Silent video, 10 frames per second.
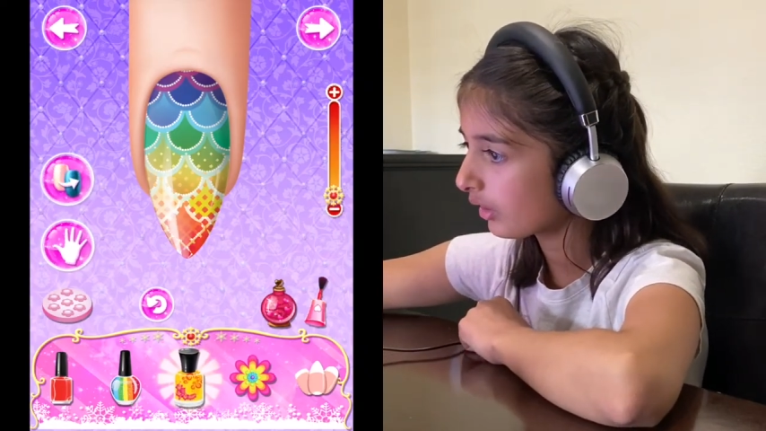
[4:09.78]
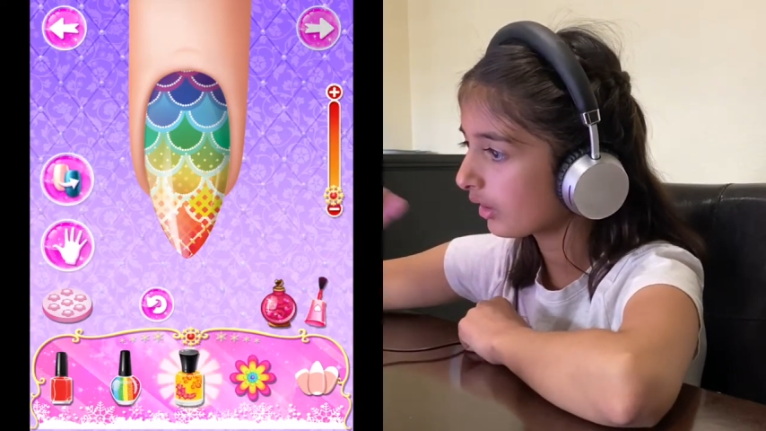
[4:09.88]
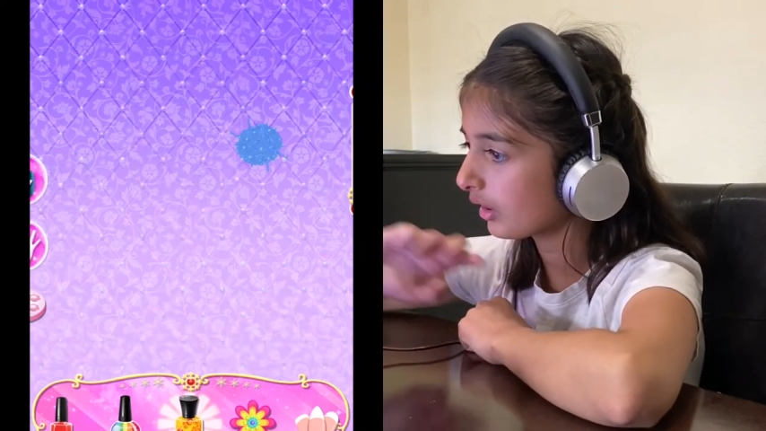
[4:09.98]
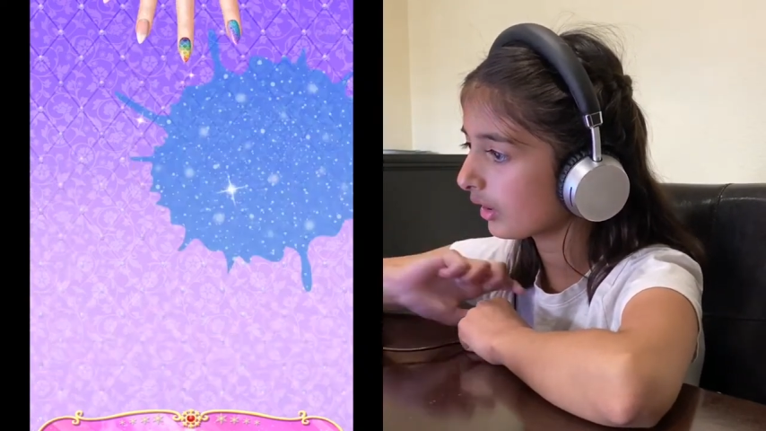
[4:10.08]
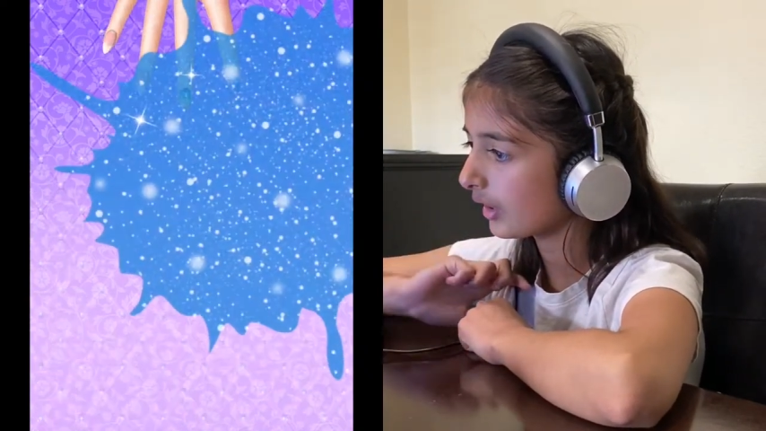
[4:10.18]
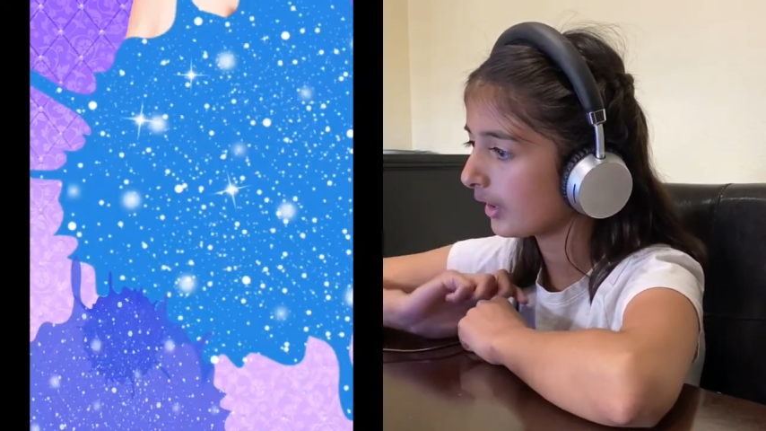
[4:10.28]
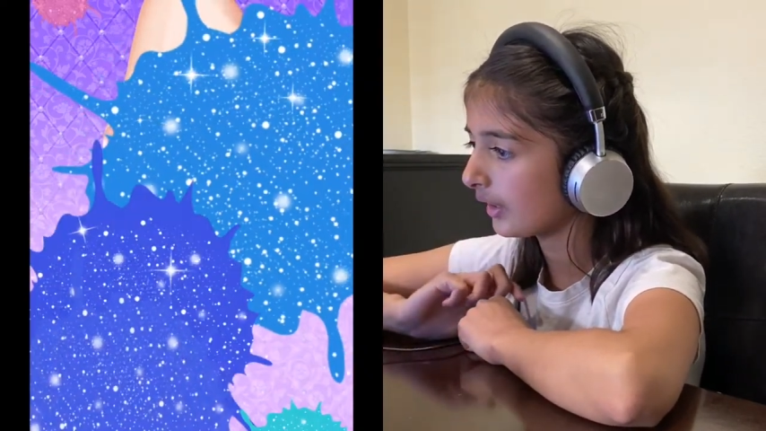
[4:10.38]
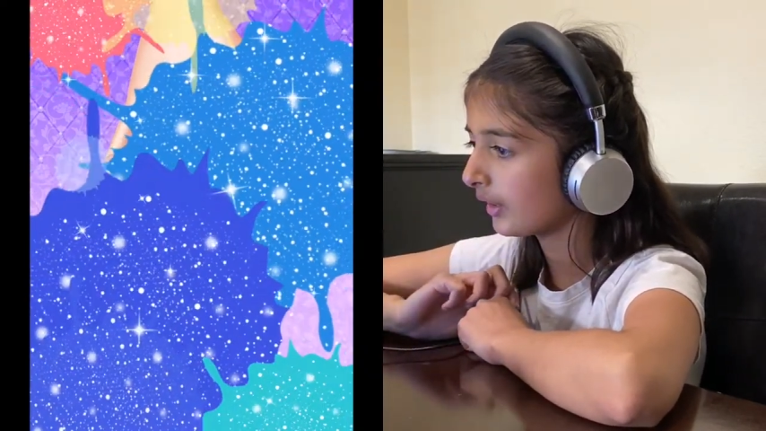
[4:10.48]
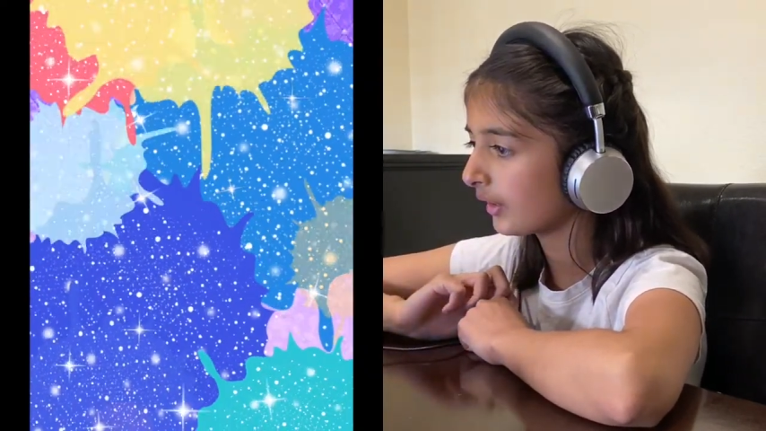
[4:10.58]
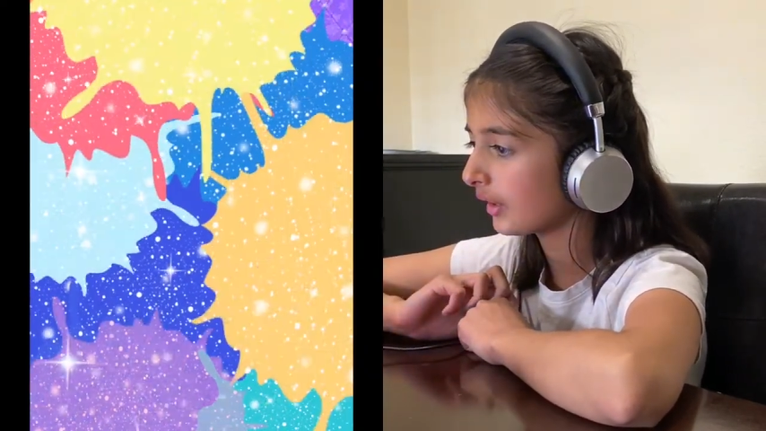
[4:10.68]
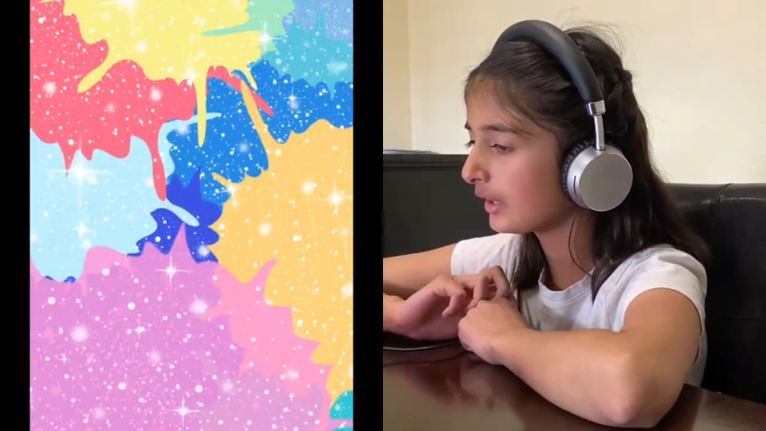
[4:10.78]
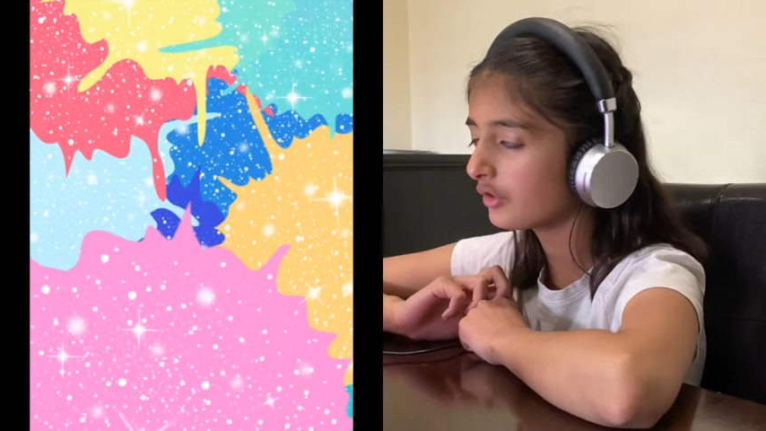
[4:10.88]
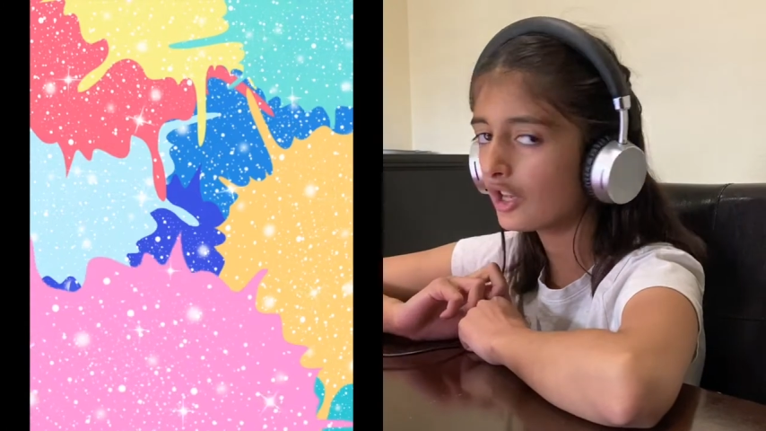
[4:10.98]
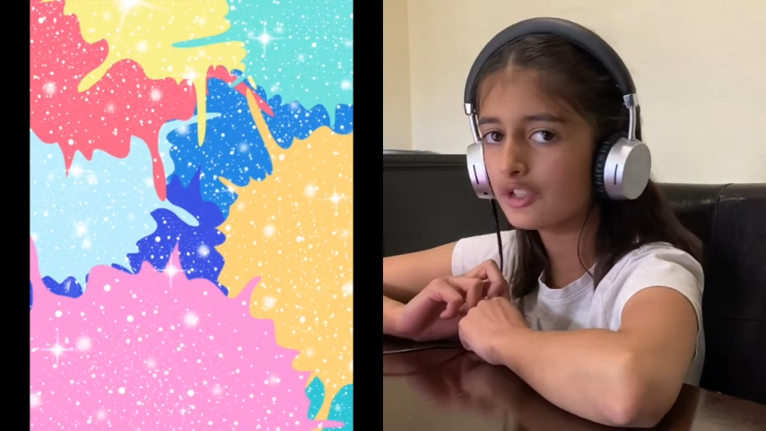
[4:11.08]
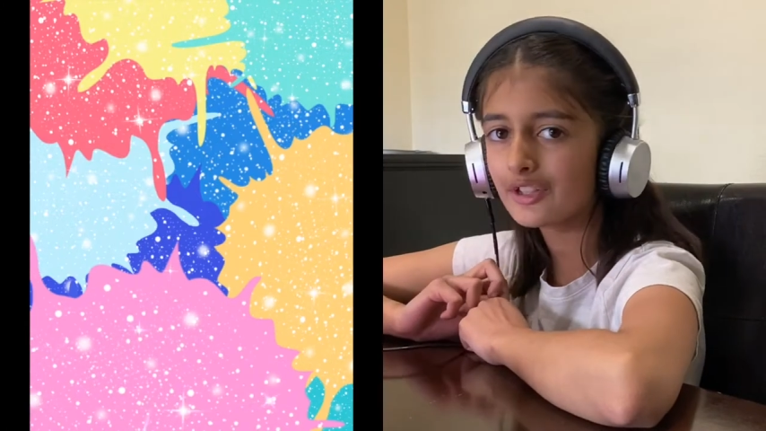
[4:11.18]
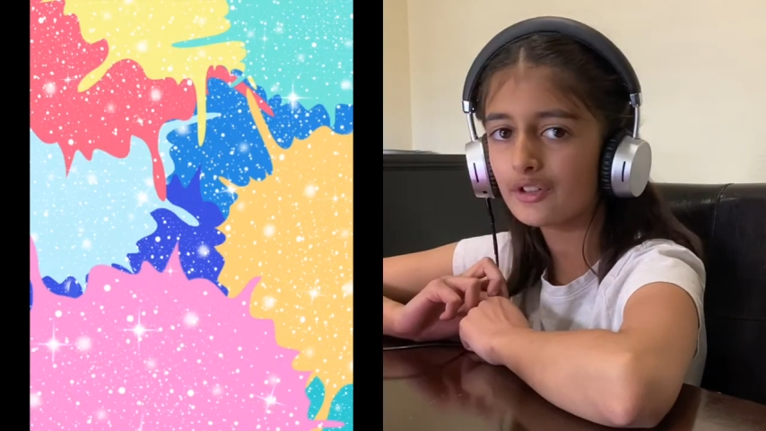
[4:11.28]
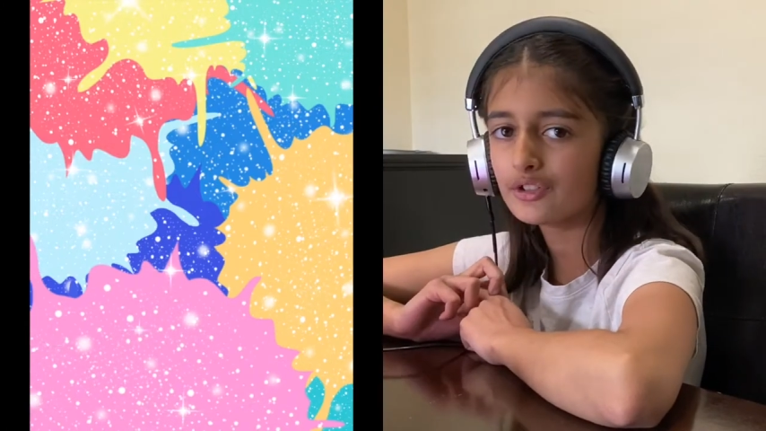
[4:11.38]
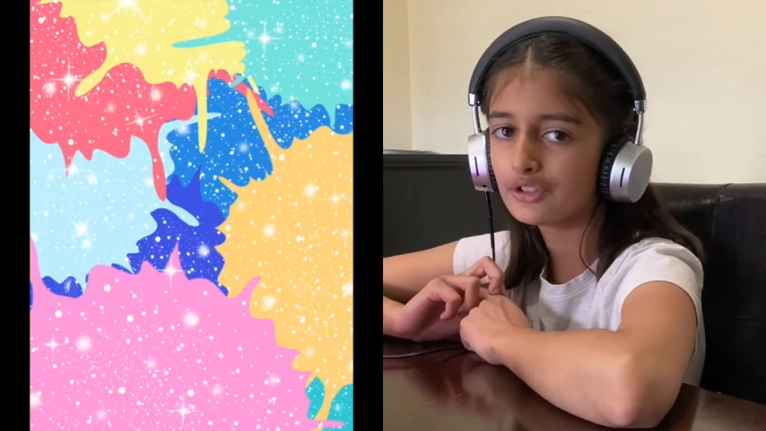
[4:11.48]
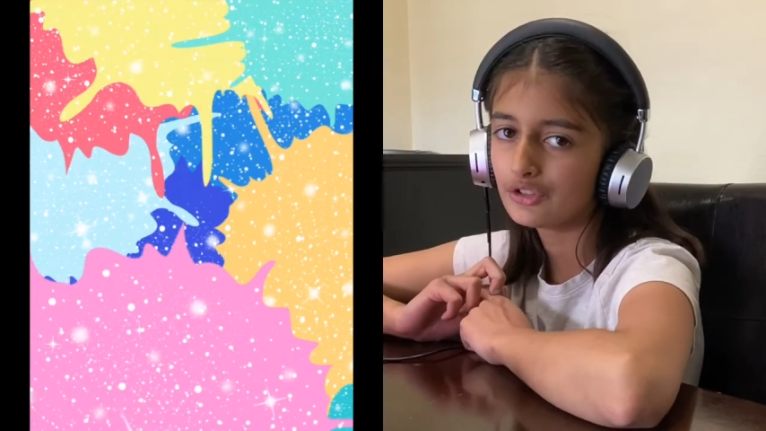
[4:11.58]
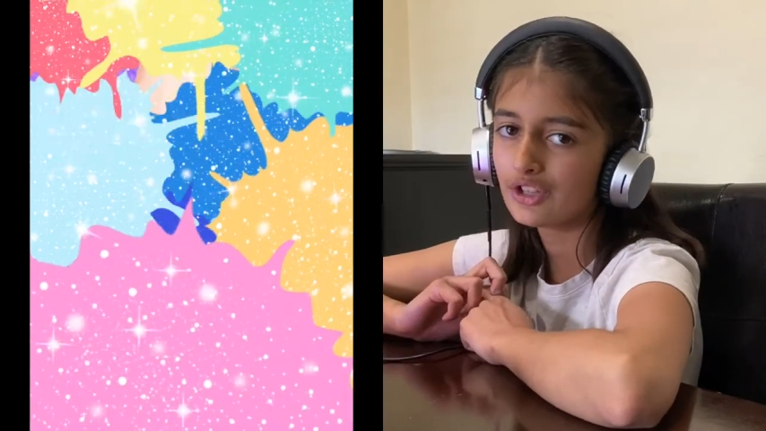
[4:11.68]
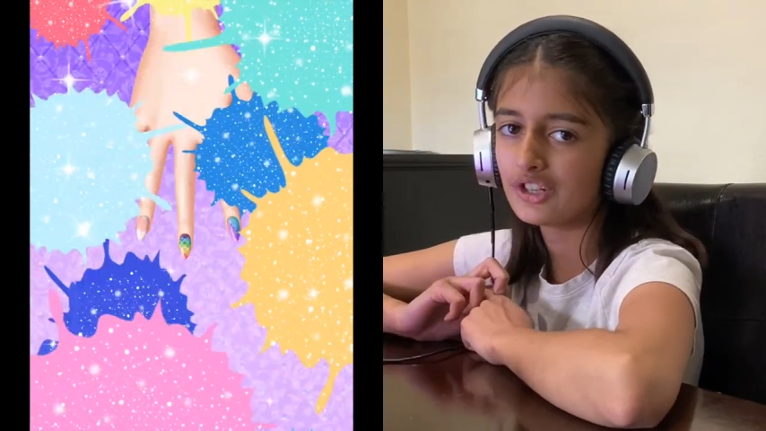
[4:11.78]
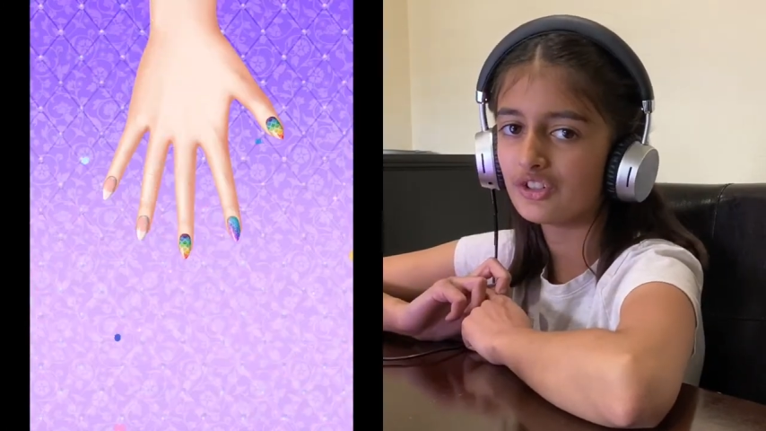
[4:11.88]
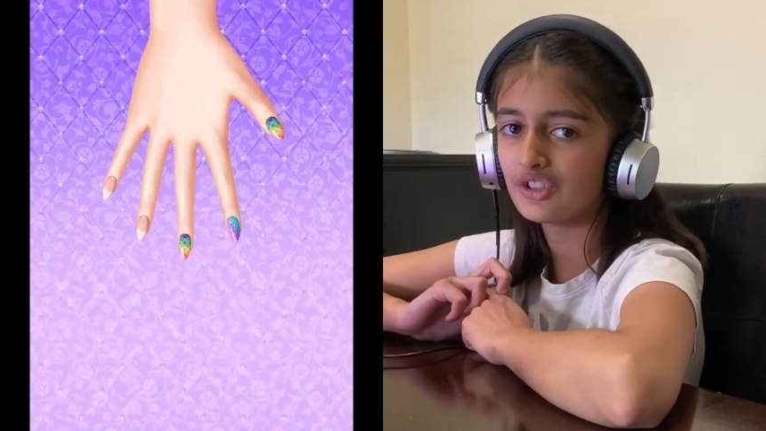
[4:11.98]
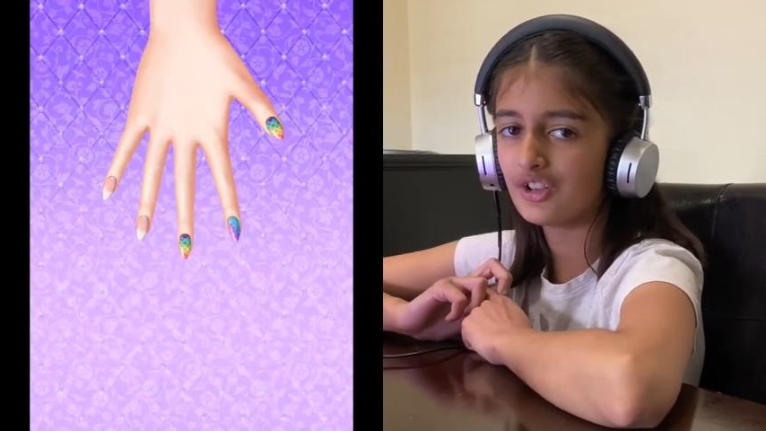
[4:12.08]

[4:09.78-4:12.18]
Okay, and you guys can also change